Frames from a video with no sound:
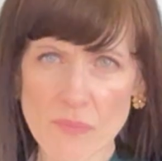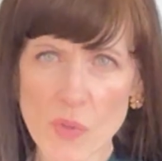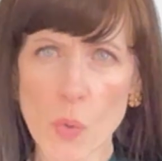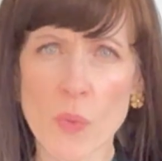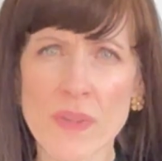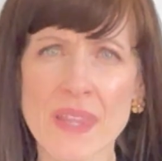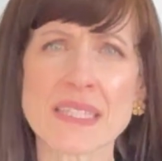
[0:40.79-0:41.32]

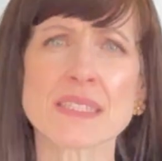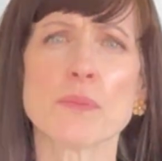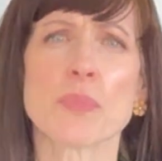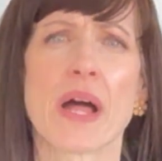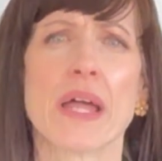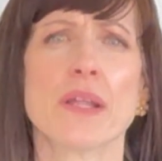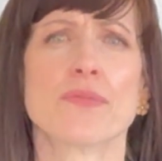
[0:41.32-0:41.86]
With lesson
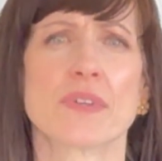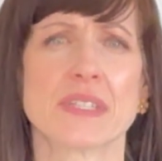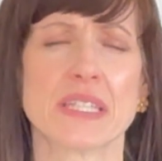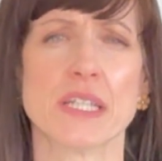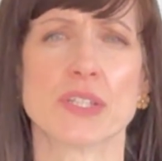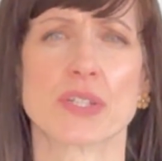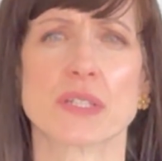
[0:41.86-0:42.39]
planning for
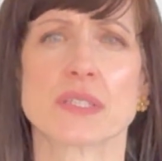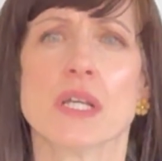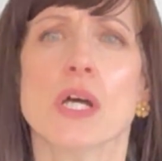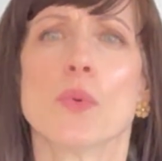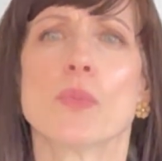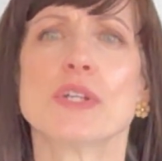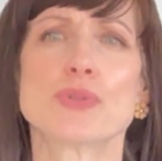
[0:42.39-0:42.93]
teachers,
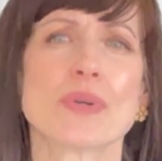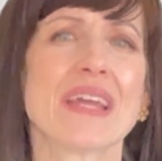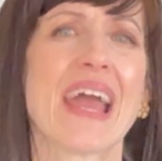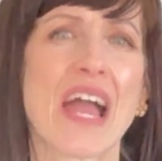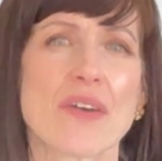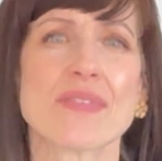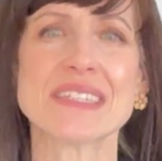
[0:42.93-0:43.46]
we treat
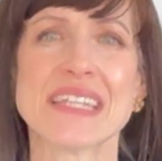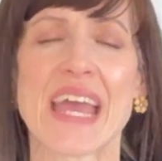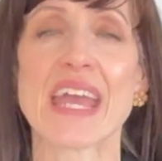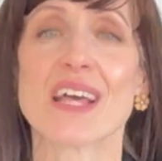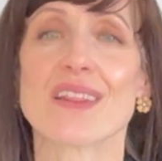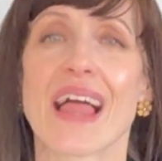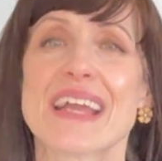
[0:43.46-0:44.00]
every
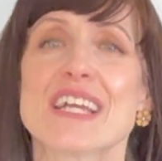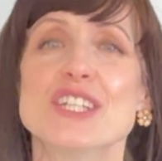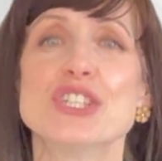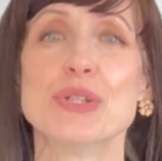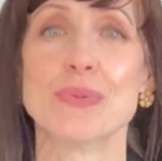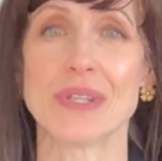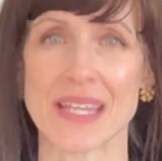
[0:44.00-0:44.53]
day like it's
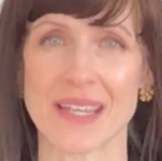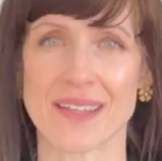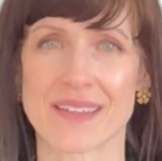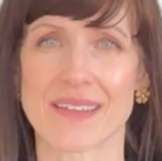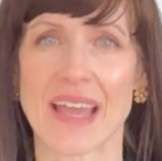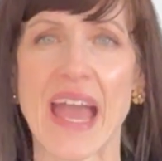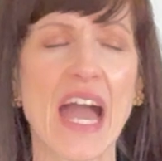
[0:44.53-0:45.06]
unique.
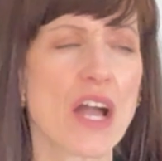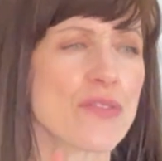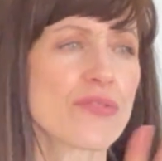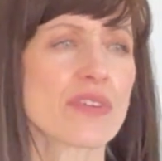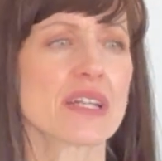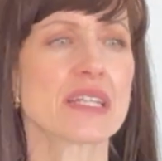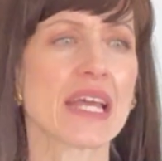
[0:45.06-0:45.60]

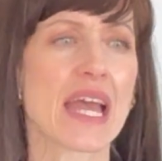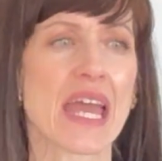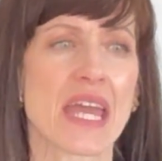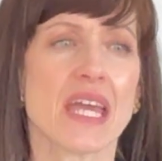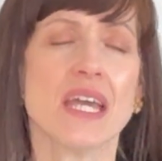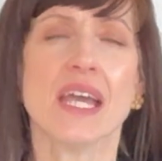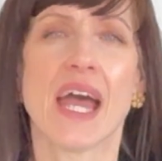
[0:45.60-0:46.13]
Every
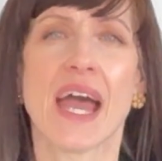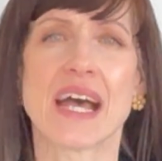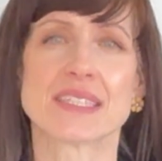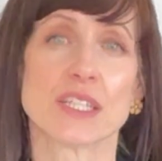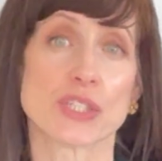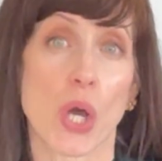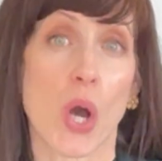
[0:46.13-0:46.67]
day has
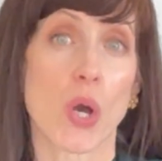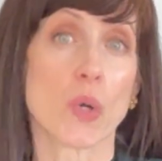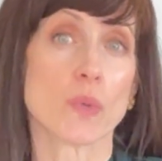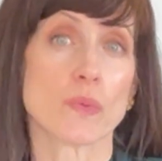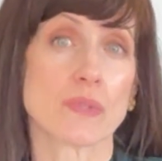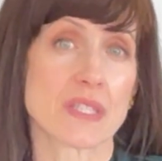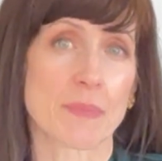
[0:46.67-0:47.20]
its
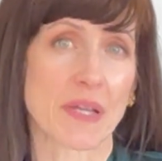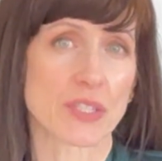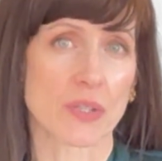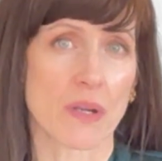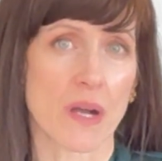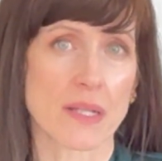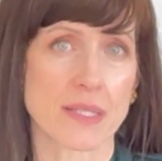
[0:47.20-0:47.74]
own special
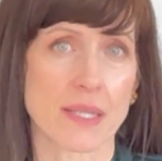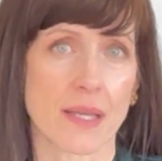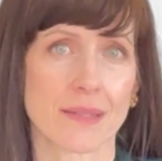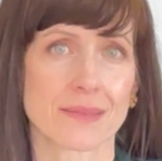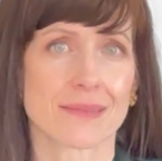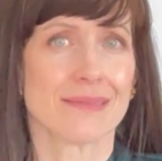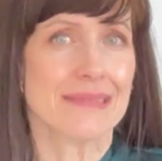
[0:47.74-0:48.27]
content.